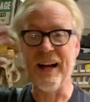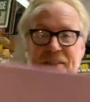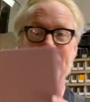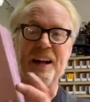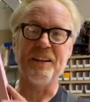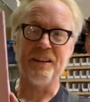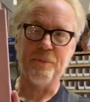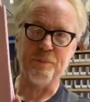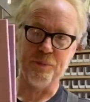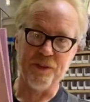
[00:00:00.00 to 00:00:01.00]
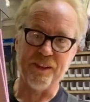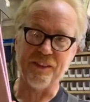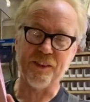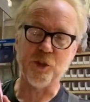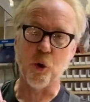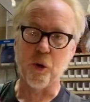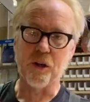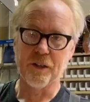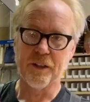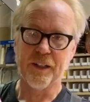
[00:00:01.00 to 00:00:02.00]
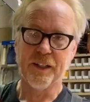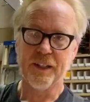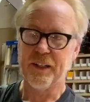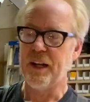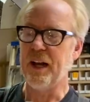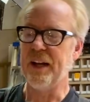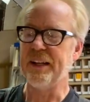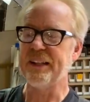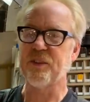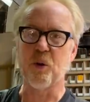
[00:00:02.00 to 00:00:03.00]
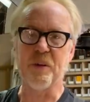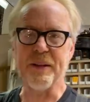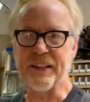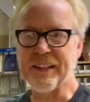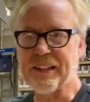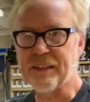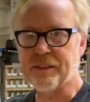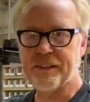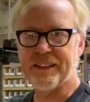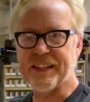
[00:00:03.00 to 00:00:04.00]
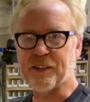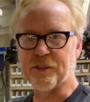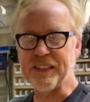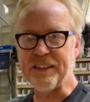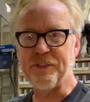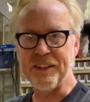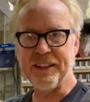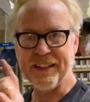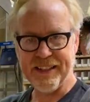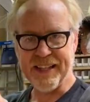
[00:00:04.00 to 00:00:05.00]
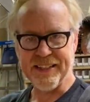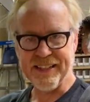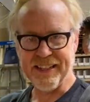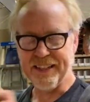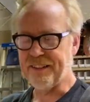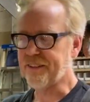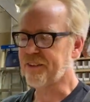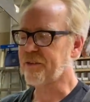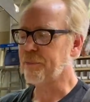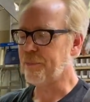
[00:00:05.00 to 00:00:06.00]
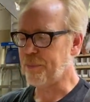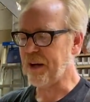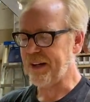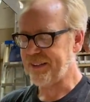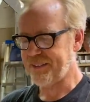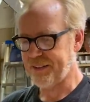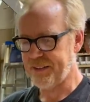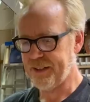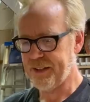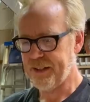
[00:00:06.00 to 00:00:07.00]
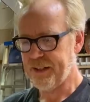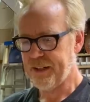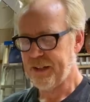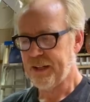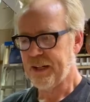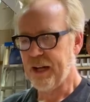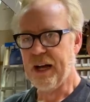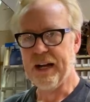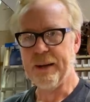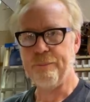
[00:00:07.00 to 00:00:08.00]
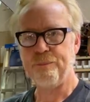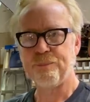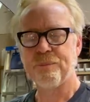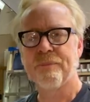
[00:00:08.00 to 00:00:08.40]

I've got the, this is the door. Uh, it's going to be a little thicker even than this, but um,